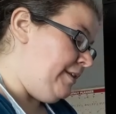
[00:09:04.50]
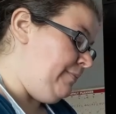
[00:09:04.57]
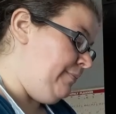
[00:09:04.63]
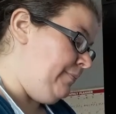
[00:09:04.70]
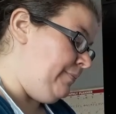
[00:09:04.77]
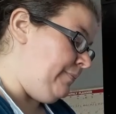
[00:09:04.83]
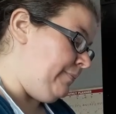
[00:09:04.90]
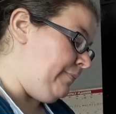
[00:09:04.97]

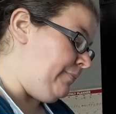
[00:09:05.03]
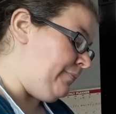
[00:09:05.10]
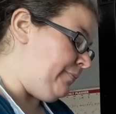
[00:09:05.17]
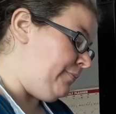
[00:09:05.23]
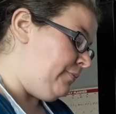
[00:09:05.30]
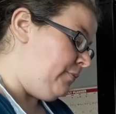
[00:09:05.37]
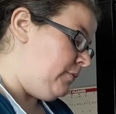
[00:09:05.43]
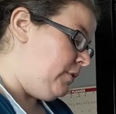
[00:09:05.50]

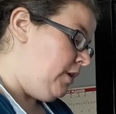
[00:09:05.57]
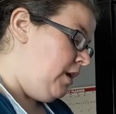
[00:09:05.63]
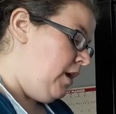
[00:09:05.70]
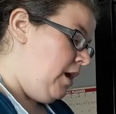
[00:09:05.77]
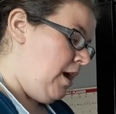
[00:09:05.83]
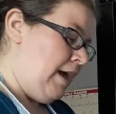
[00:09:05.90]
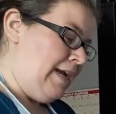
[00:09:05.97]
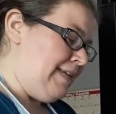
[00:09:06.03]

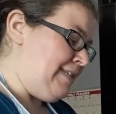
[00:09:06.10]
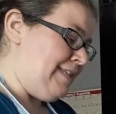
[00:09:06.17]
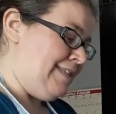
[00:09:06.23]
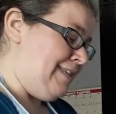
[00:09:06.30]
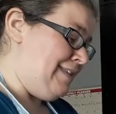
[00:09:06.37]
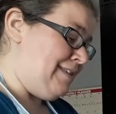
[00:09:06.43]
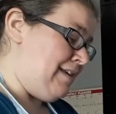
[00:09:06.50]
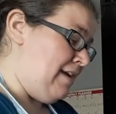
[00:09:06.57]
I guess this
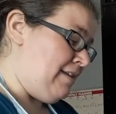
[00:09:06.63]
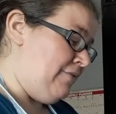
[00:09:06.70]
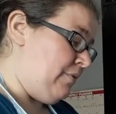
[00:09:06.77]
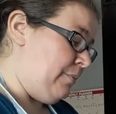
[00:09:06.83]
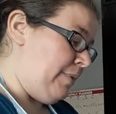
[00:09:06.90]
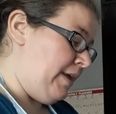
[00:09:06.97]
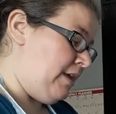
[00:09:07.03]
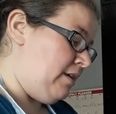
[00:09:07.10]
is kind of a
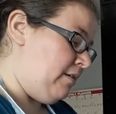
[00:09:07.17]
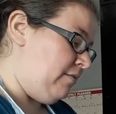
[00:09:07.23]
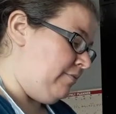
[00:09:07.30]
baking.